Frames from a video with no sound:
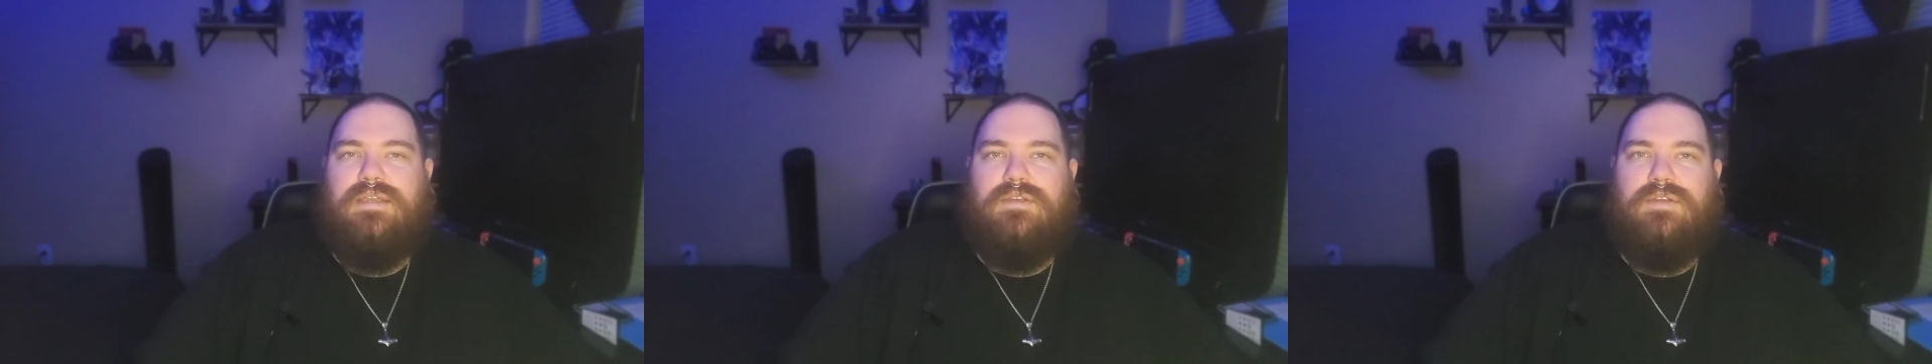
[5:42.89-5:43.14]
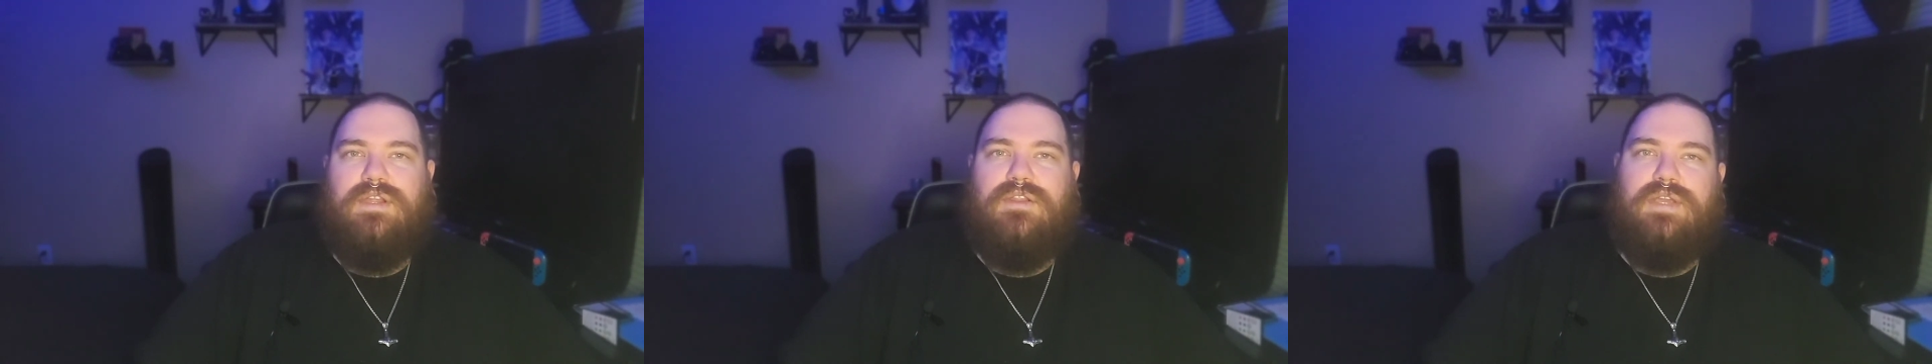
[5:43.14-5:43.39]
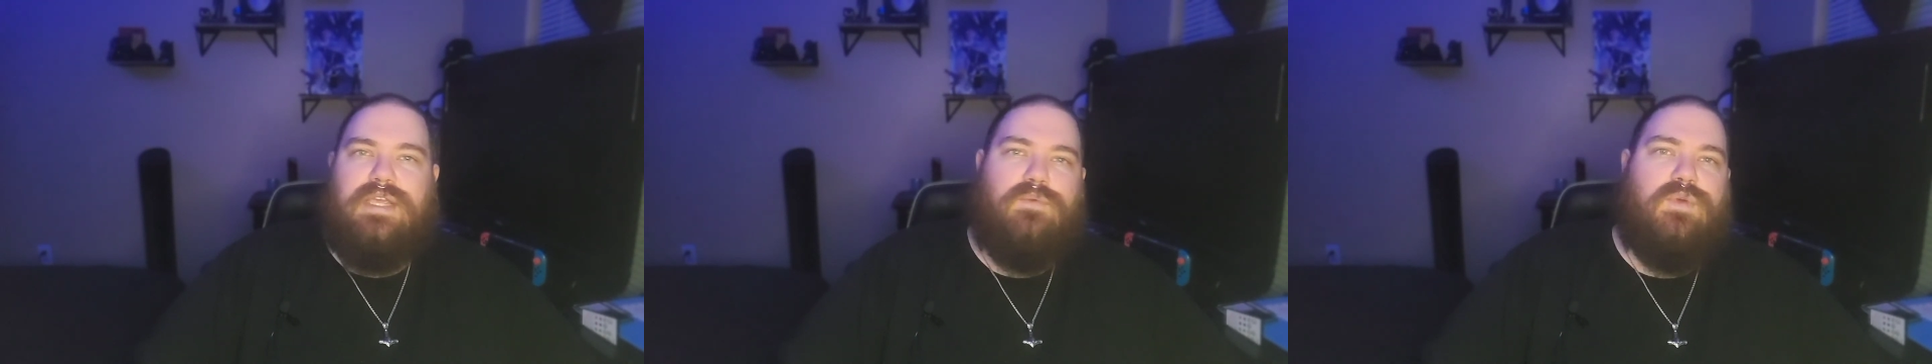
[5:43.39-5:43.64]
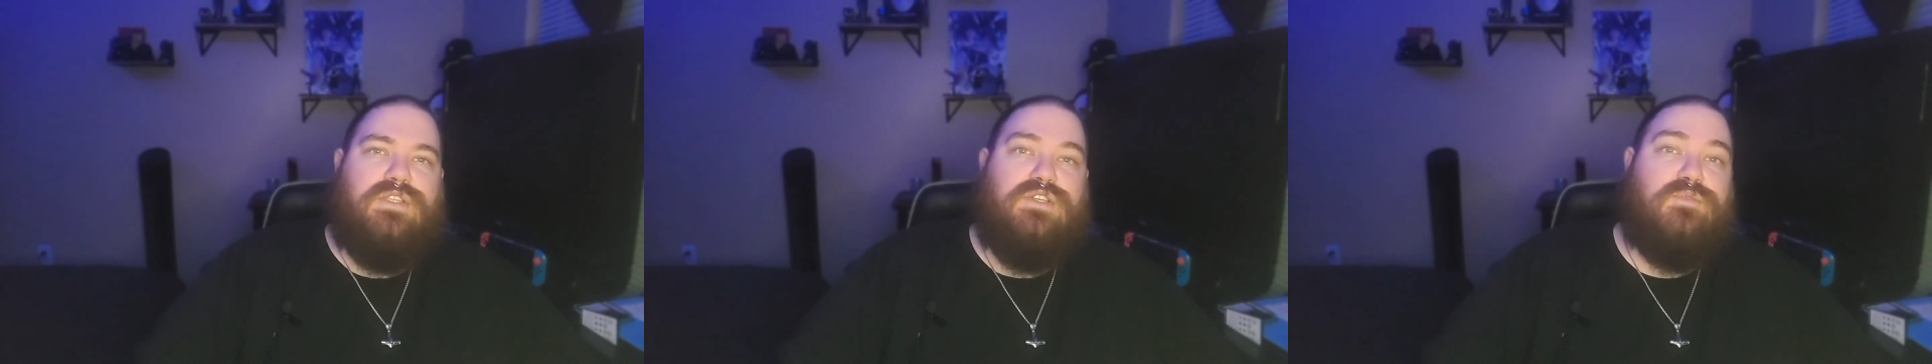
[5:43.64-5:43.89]
You're going to look at
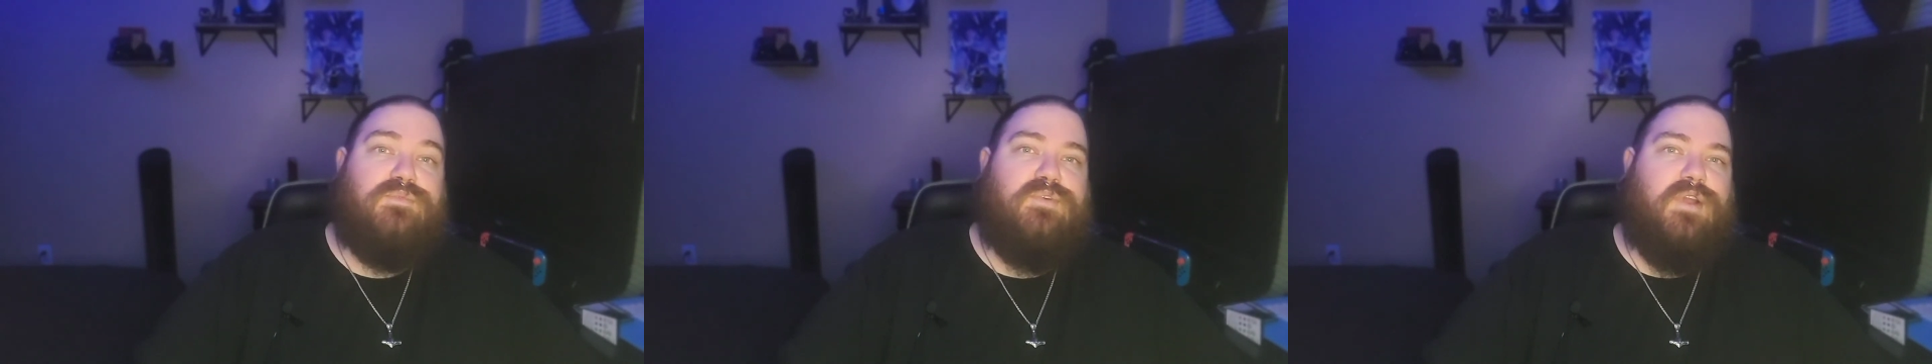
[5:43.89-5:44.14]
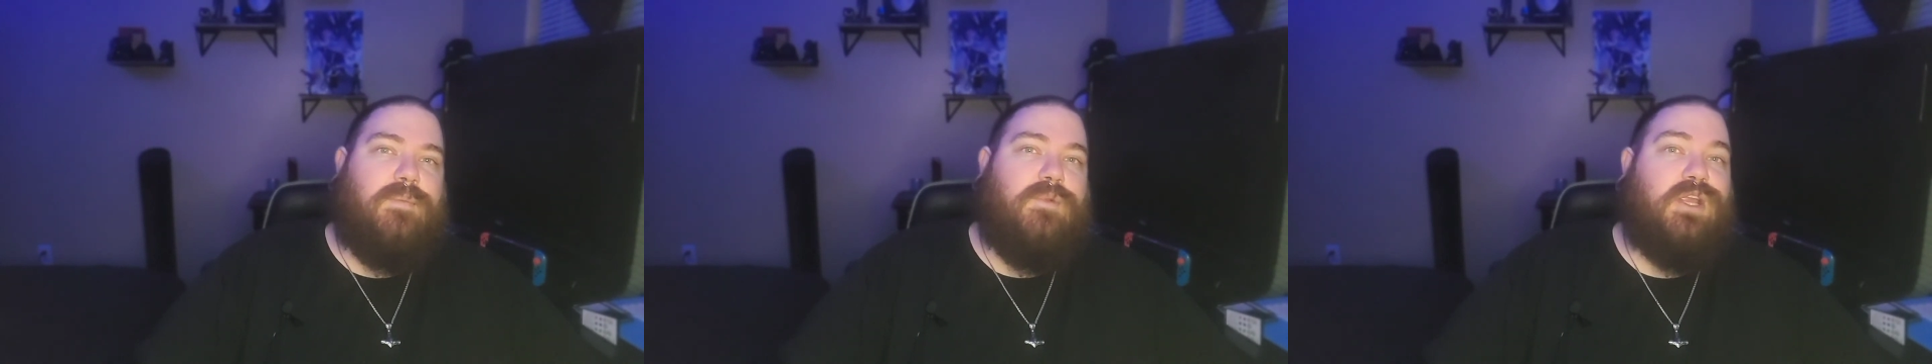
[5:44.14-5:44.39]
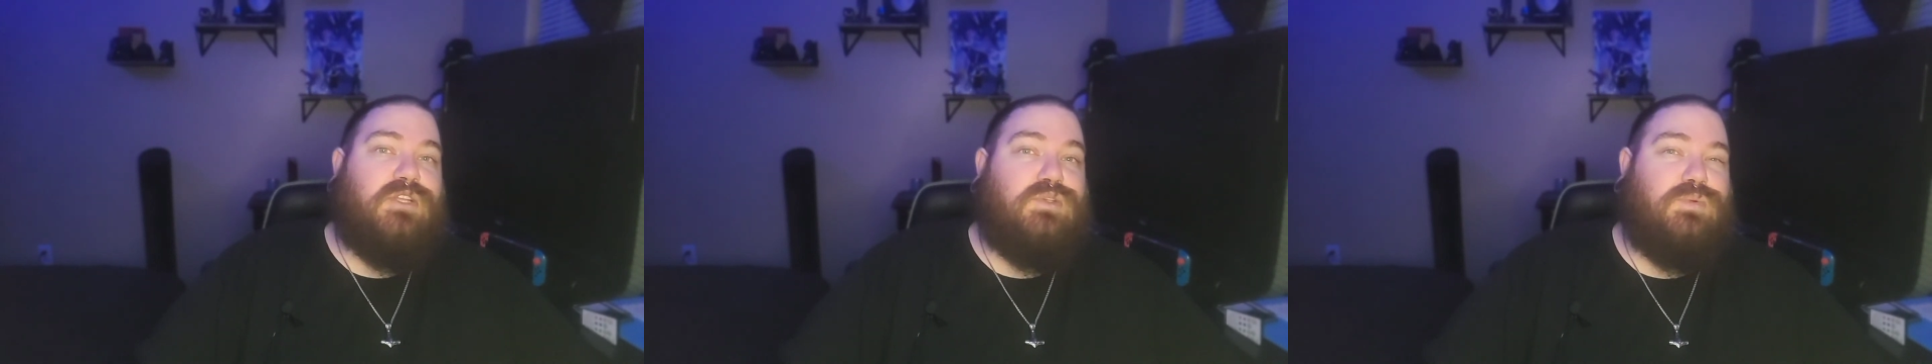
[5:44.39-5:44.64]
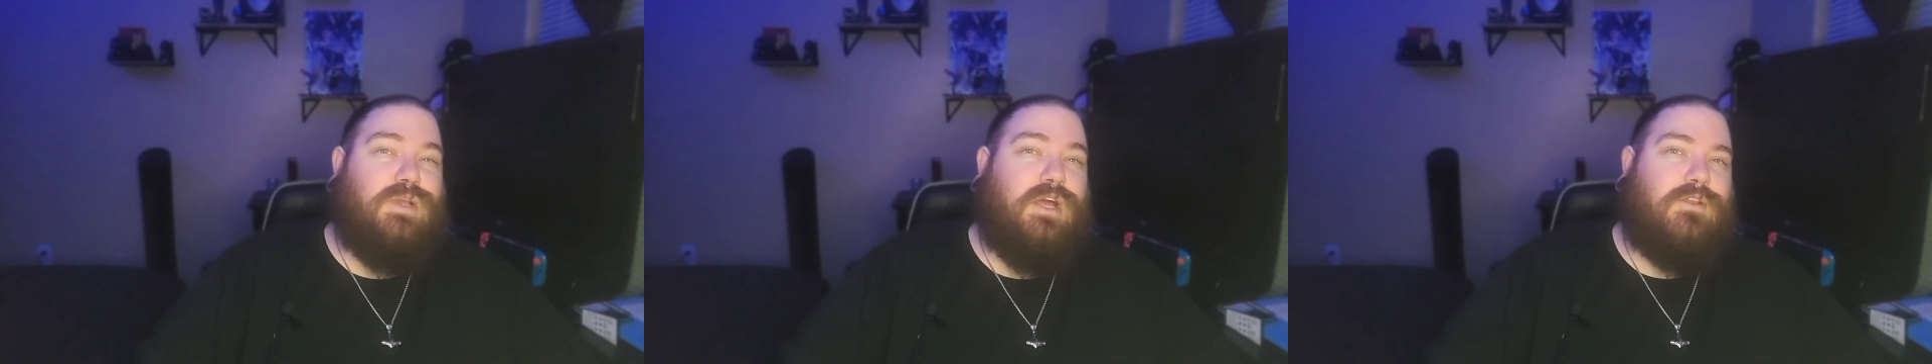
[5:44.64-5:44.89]
what's your primary
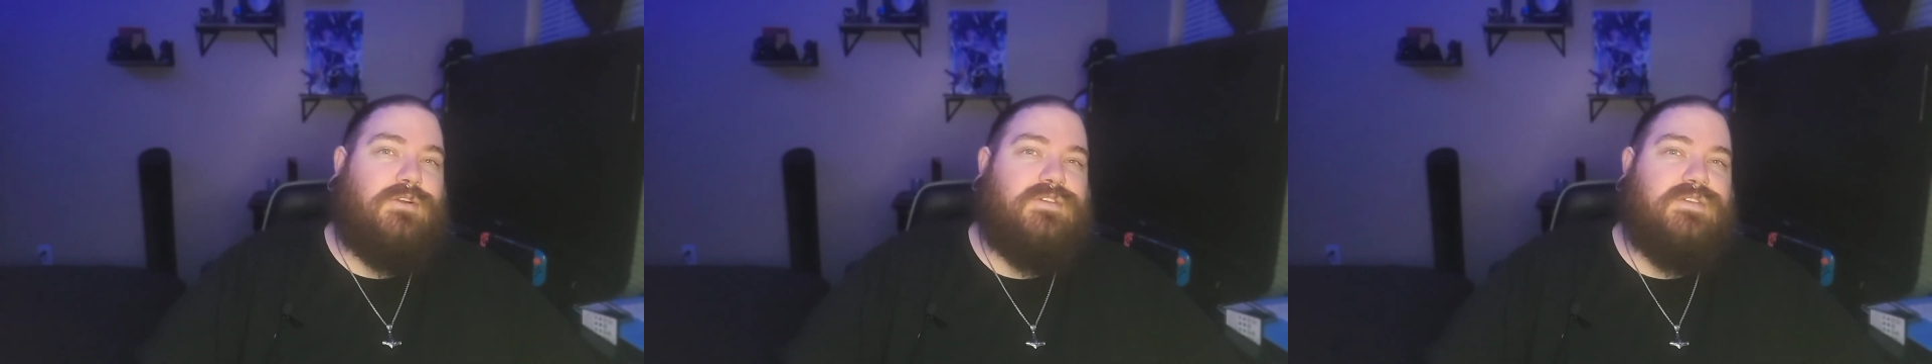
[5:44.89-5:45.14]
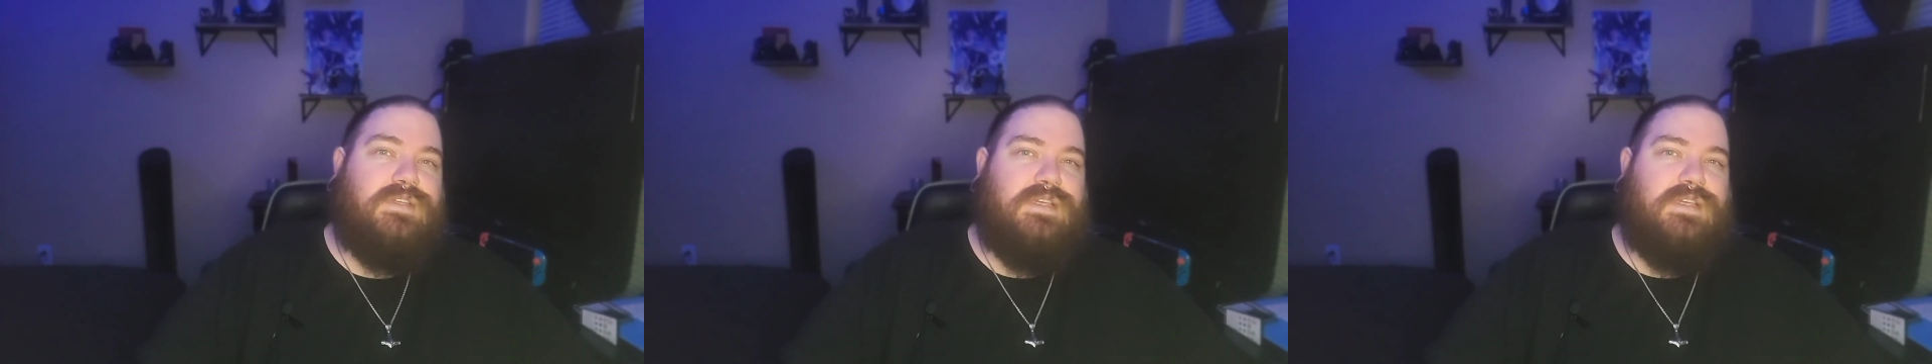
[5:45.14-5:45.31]
2 colors,